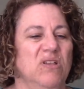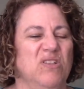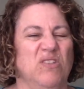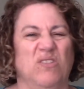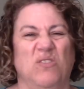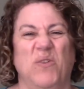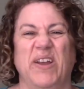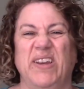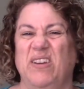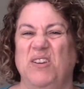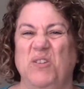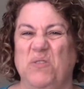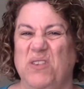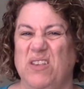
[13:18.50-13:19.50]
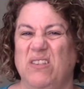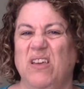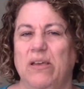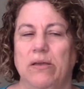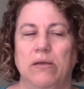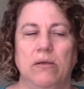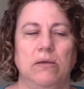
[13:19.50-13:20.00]
So I didn't do these
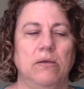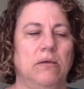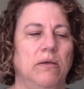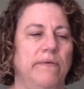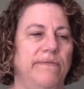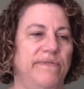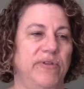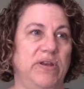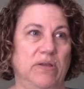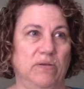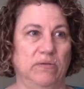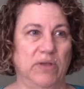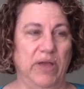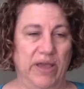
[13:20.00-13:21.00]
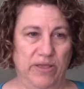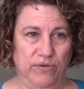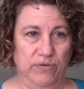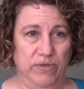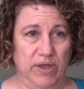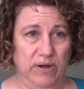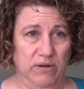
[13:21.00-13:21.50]
videos either.
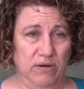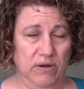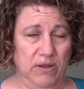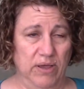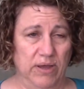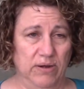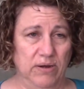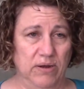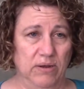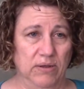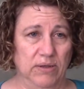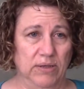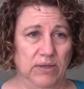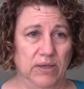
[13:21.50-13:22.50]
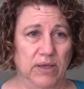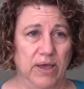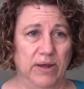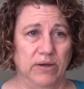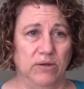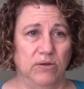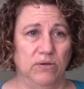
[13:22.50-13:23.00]
That
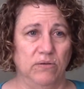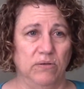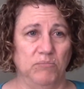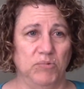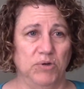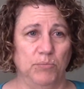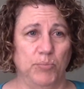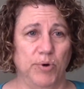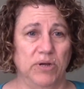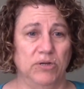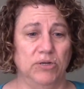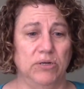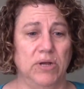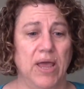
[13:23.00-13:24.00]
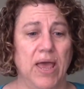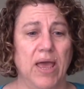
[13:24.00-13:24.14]
added to some depression.